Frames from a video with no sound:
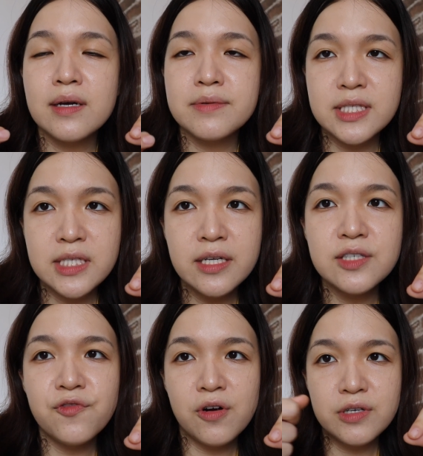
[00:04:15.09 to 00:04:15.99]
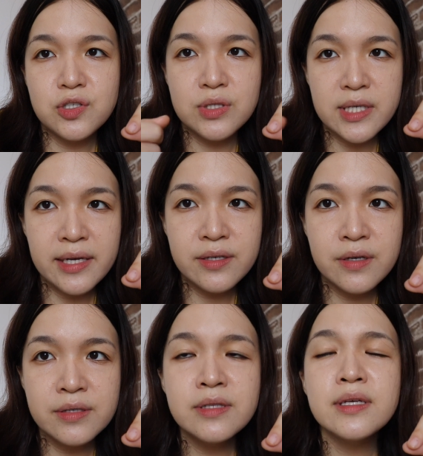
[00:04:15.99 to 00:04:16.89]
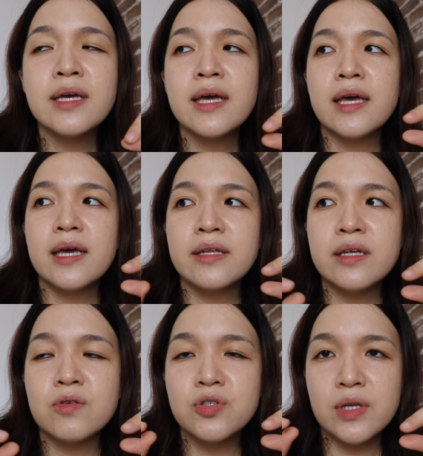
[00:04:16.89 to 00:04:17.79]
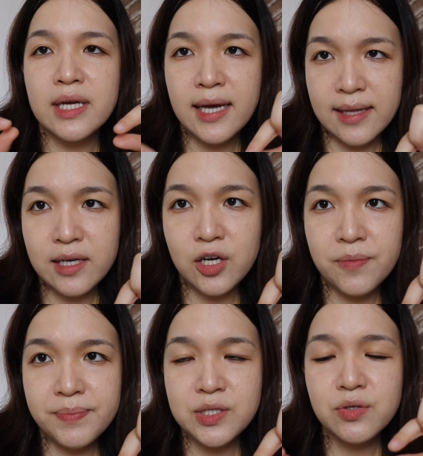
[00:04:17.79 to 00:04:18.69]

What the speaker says: cert for us to sign on, and then also the colored copy.